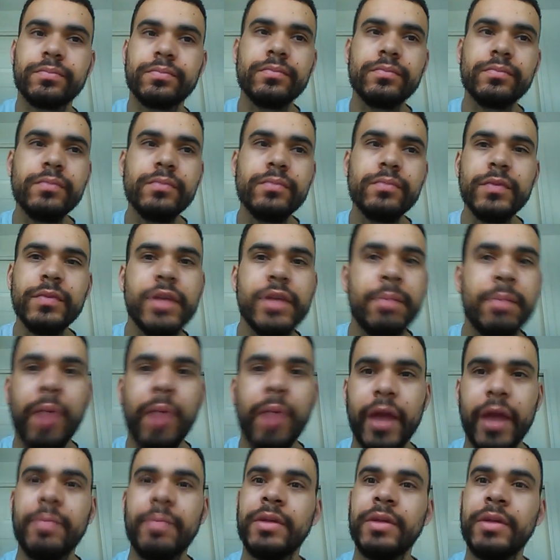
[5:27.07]
in my
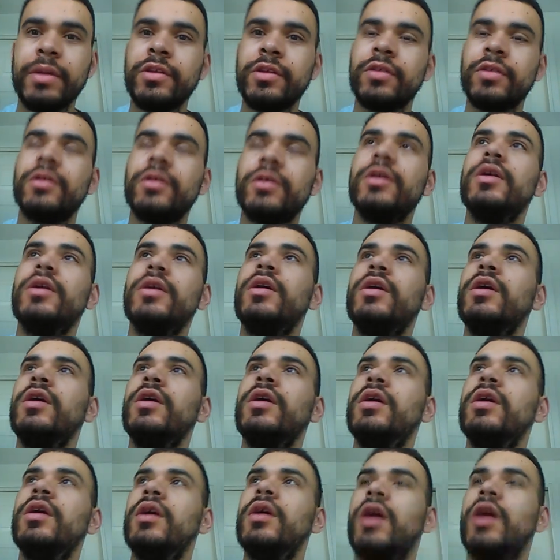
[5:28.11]
opinion.
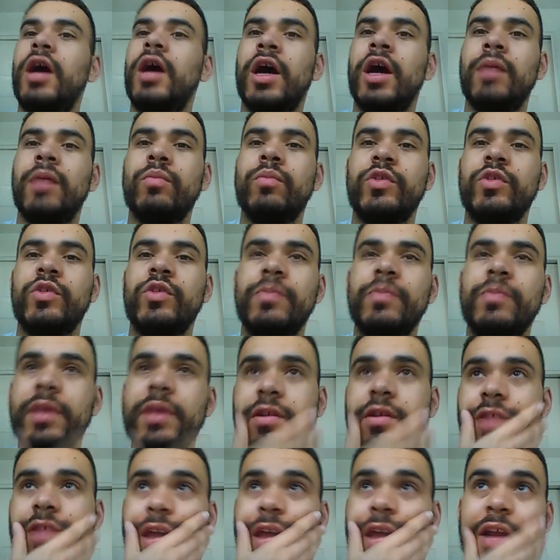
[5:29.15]
Which means
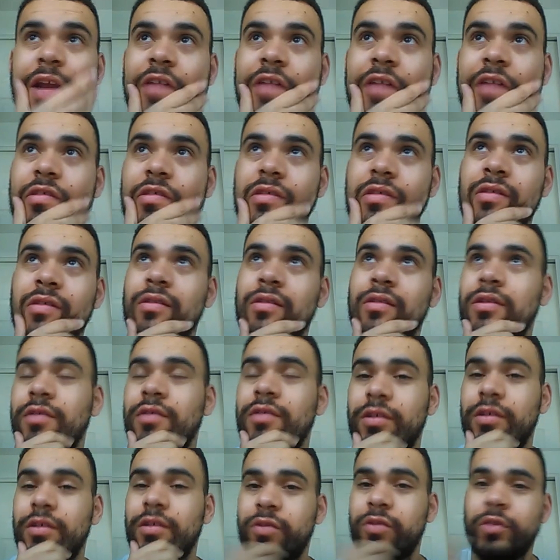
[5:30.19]
then
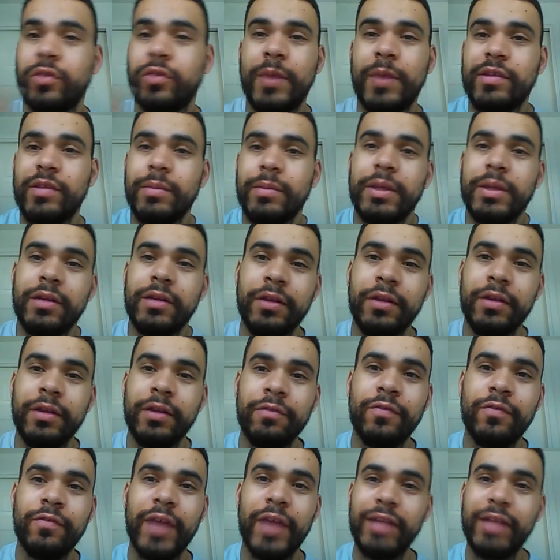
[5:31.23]
it's basically been
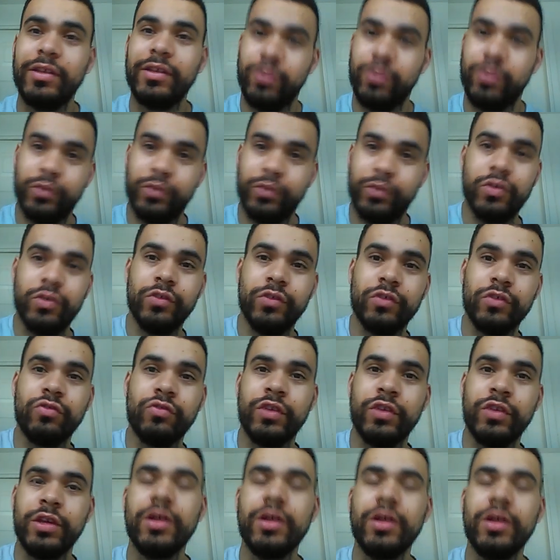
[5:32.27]
inflated to a certain degree.
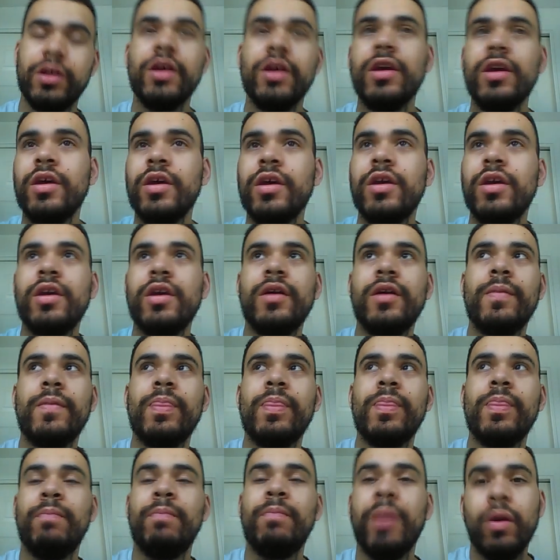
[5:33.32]

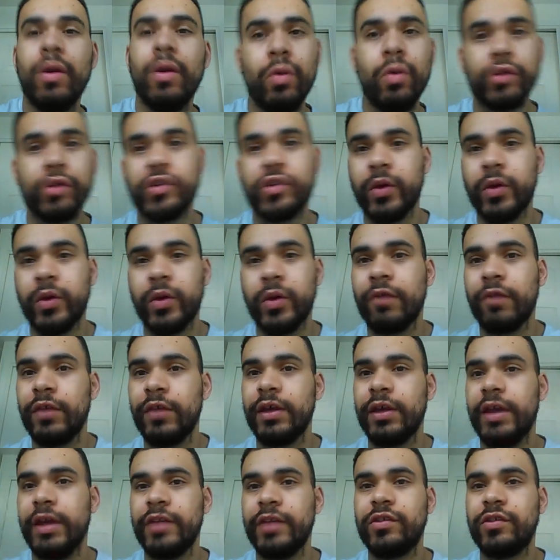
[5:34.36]
But also I think
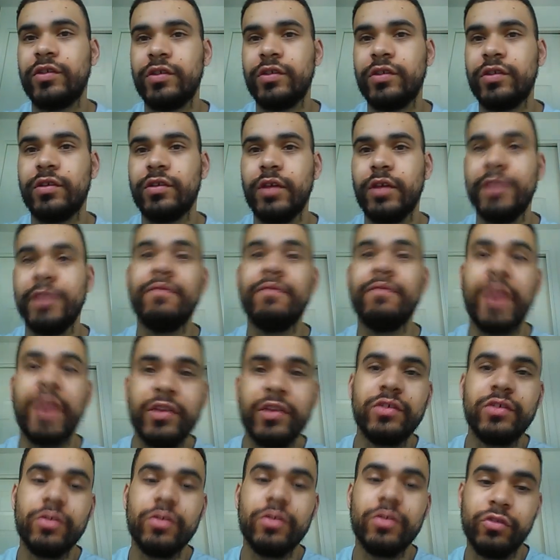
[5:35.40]
it's
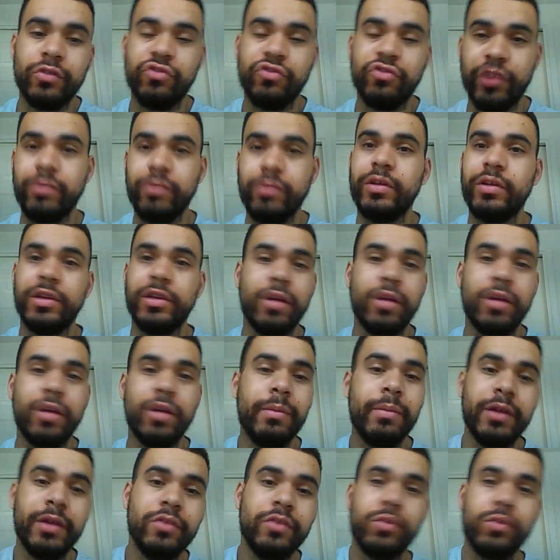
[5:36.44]
investors generally coming
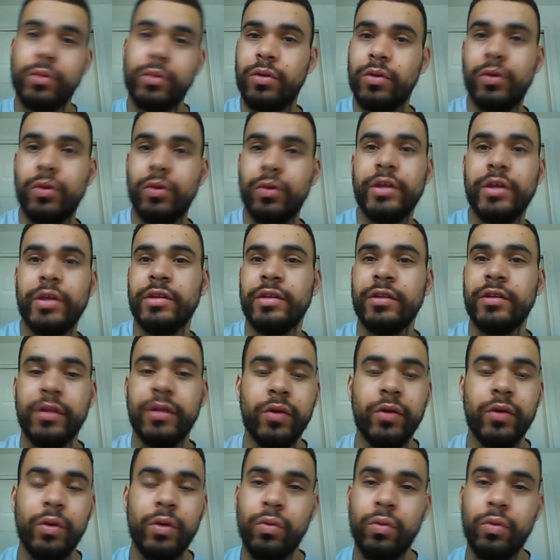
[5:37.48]
into a coin,
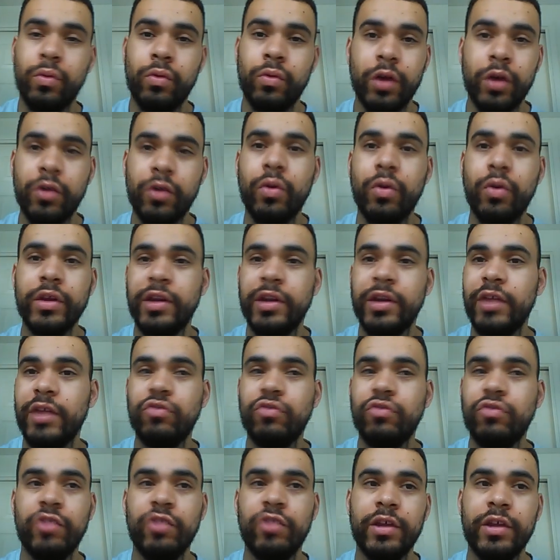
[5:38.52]
or a coin literally